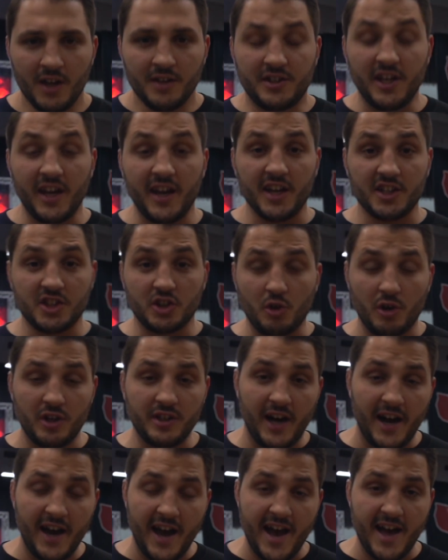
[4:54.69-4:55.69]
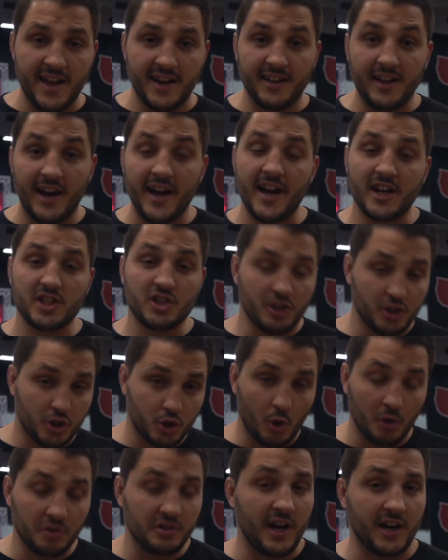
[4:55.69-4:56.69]
10X Grid, I had it. I actually
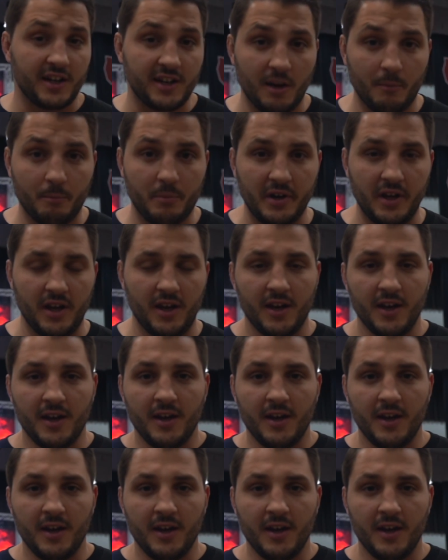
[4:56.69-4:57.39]
sold that company.